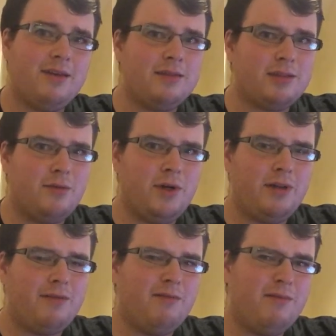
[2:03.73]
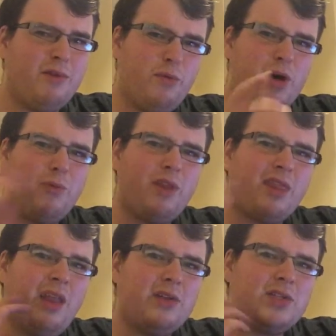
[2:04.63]
It's the one with
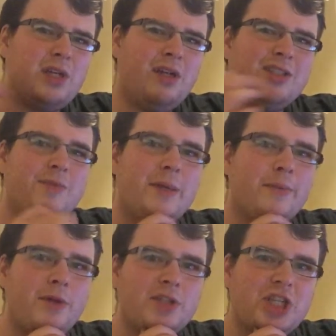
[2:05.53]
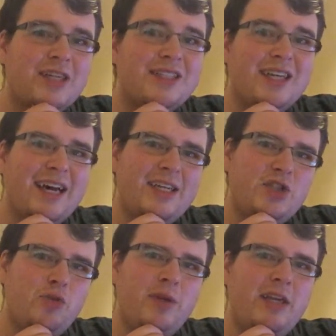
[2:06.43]
lots and lots of people chanting, "I
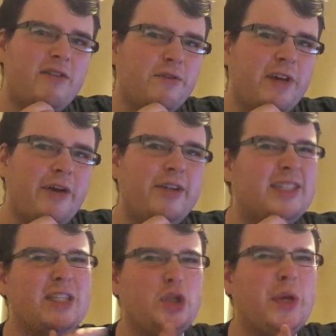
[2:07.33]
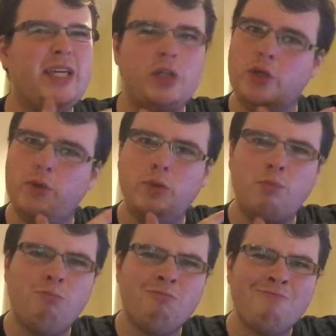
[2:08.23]
do believe in fairies, I do, I do."
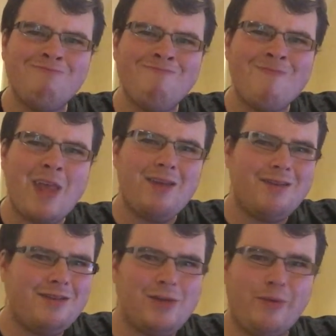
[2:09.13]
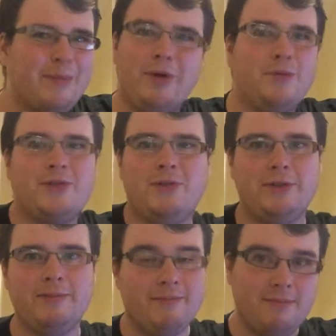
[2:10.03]
Don't remember what it was
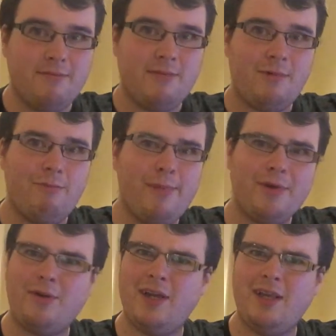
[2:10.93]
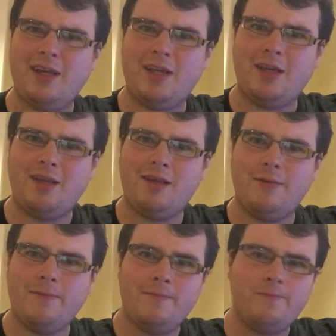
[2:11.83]
called. I remember quite liking it, though.